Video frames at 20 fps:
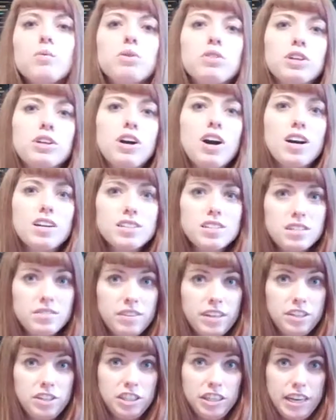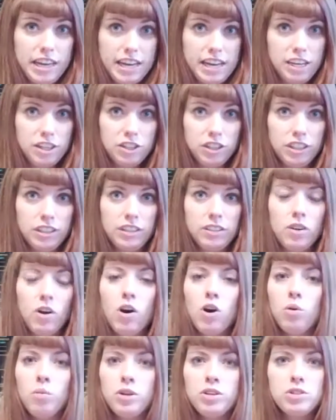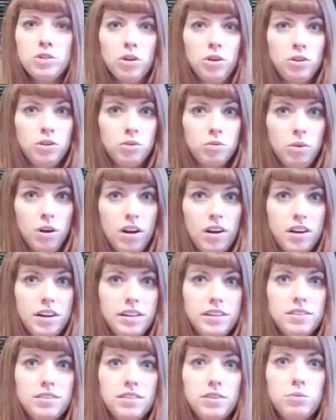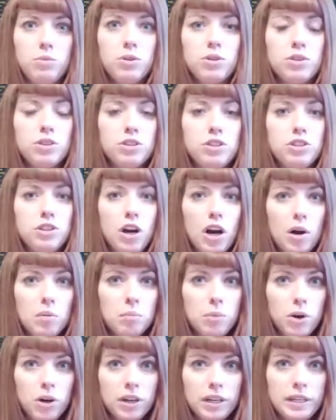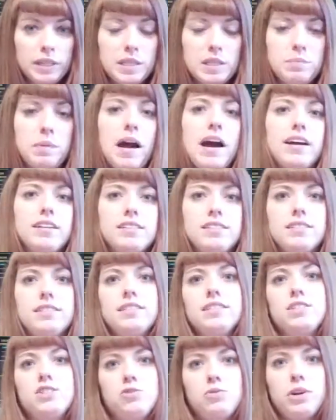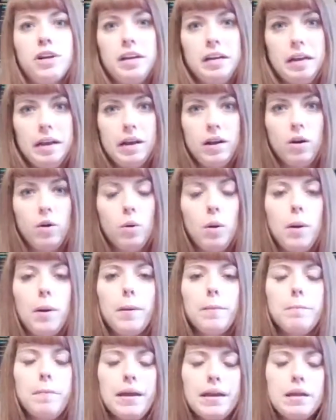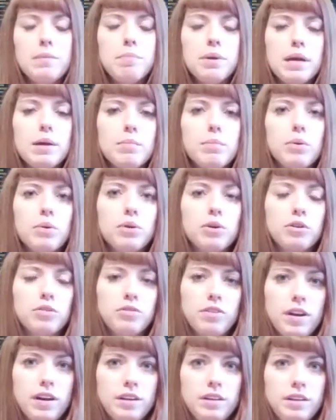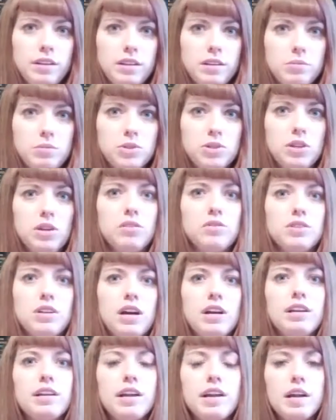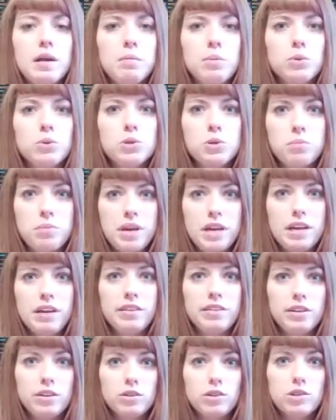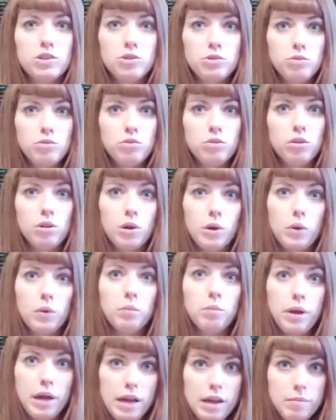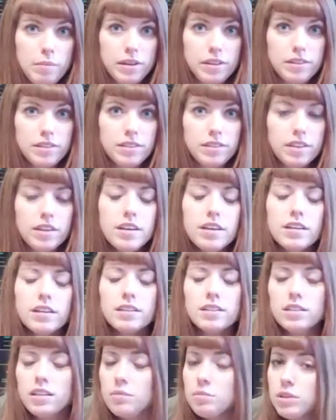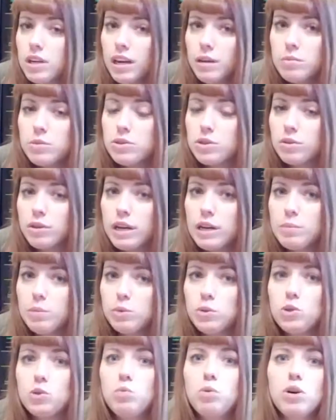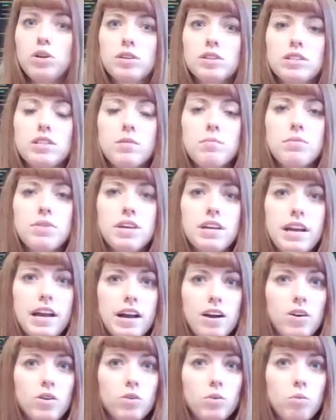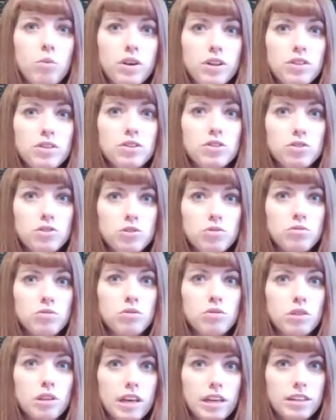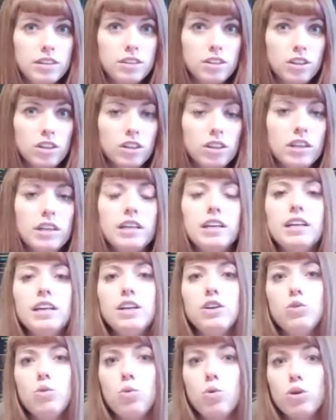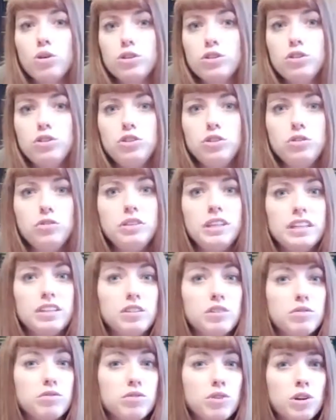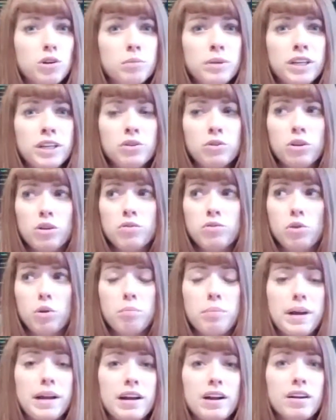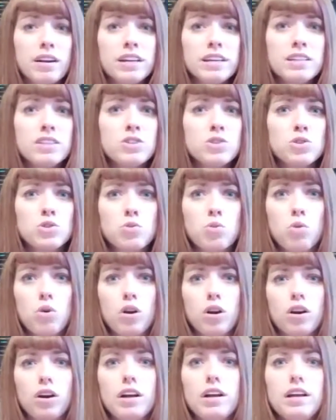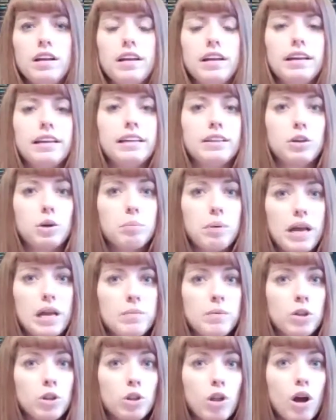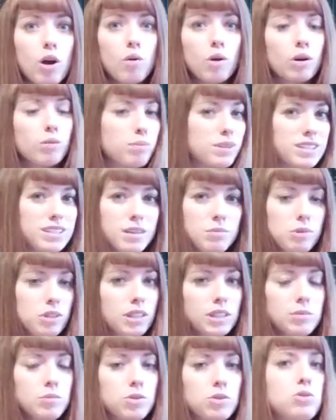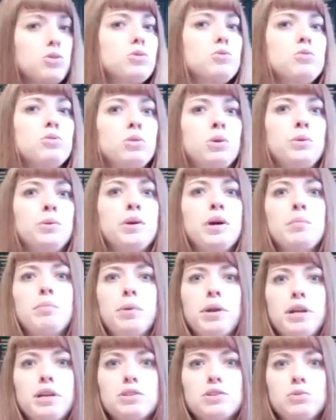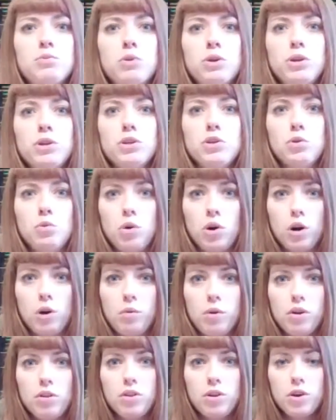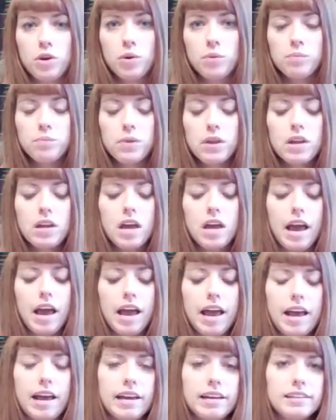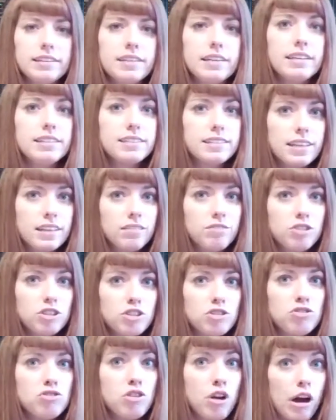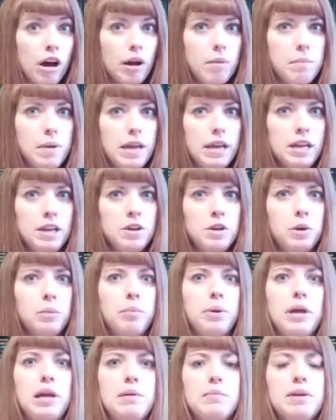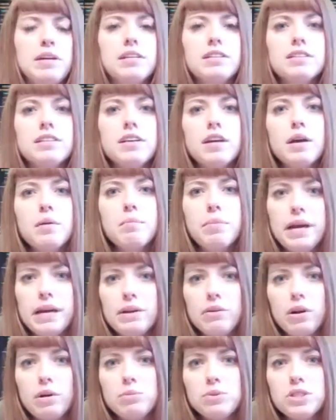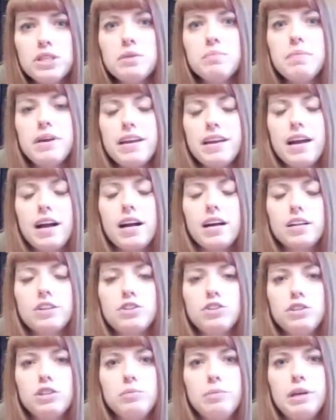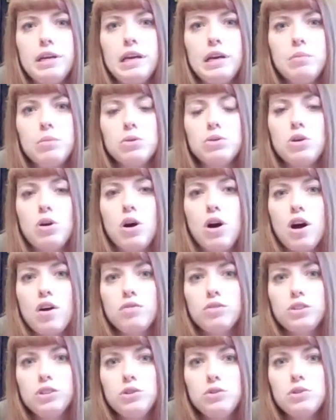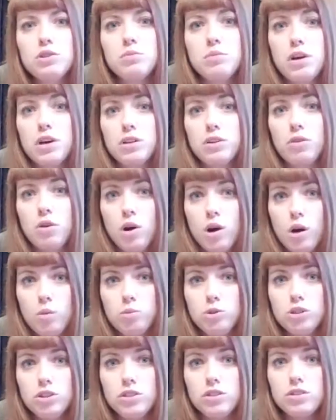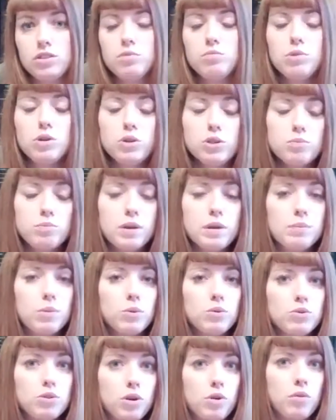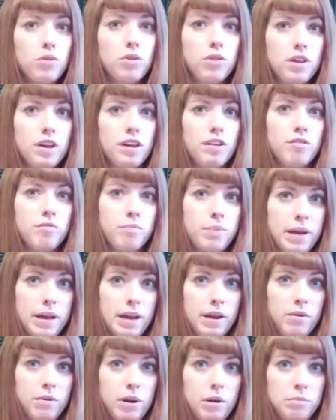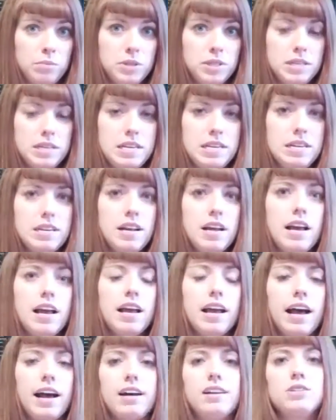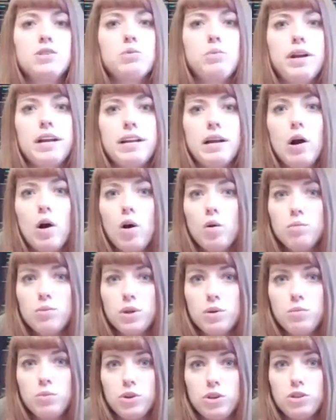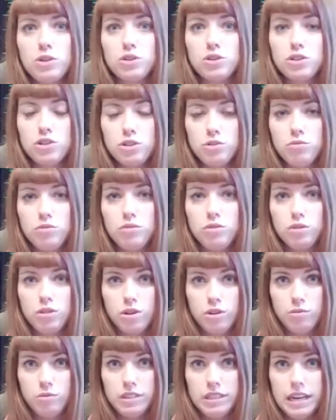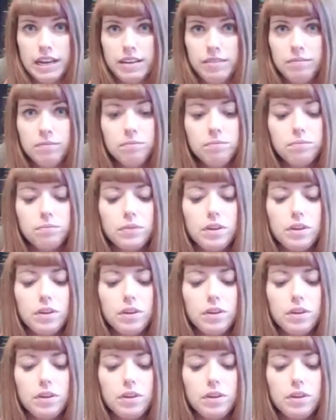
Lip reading: With the cost of education always on the rise and with the job market as bad as it is right now, many people are finding themselves unable to make their student loan payments. Sometimes they're able to work something out with the student lender in order to get a deferment or a forbearance or get their payment lowered, but sometimes the student loan company isn't willing to work with you. And instead of just not making your payment, bankruptcy may actually be able to offer you some other options. And most people don't think of bankruptcy as a way to help them with their student loan debt.